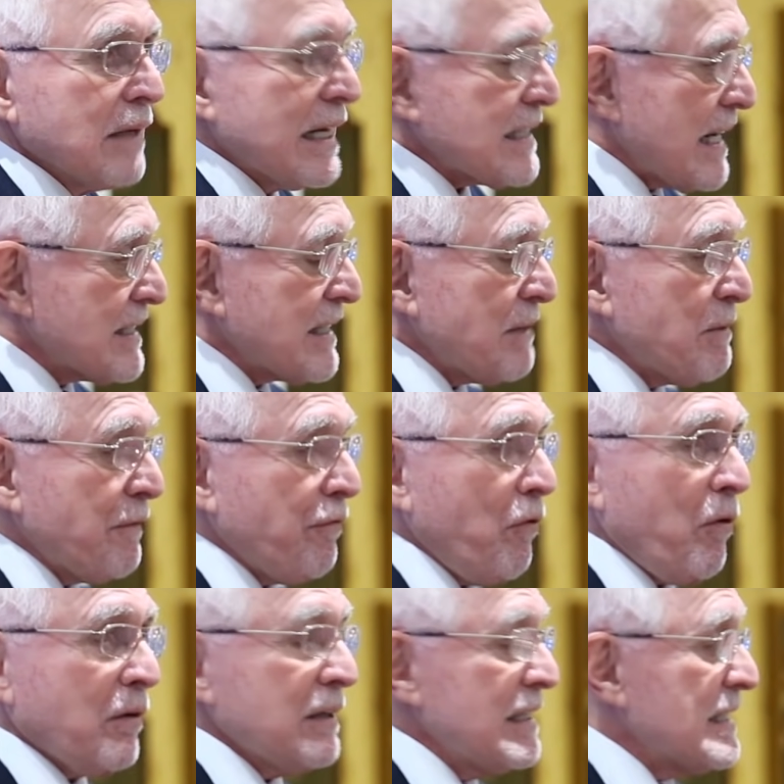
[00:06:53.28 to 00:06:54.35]
As I said
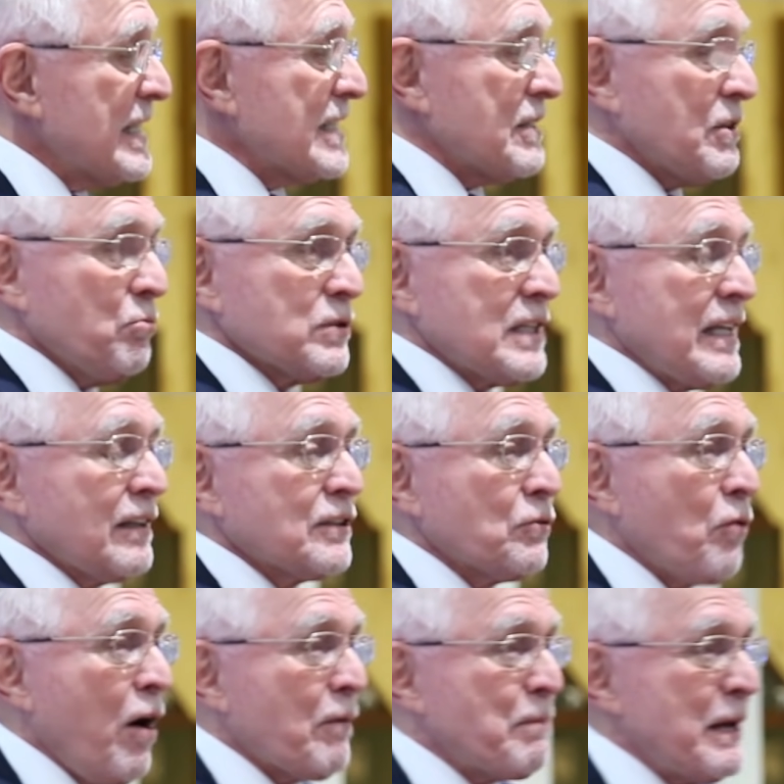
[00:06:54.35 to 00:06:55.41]
before, he was killing the
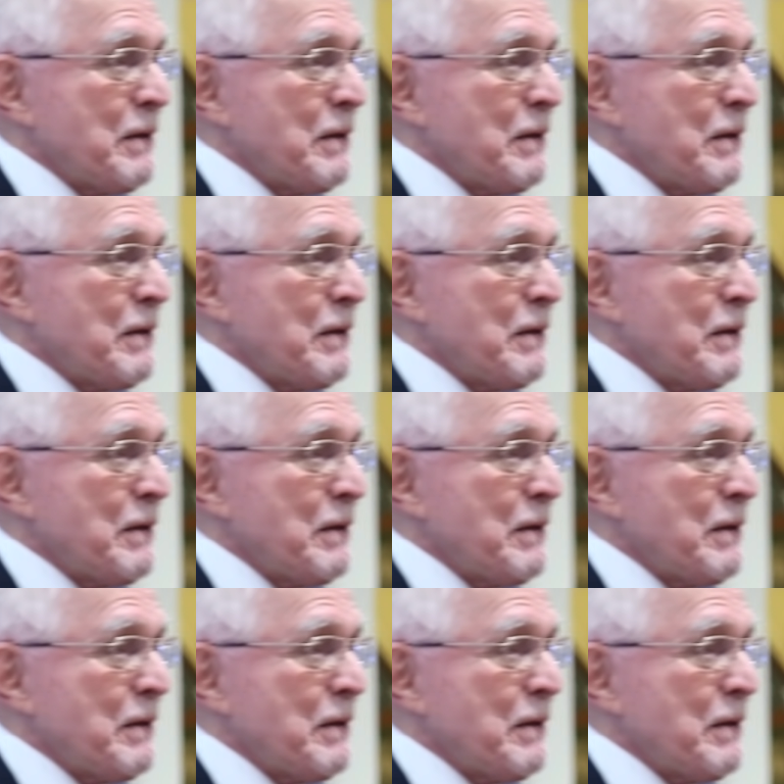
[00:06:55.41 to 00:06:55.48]
wrong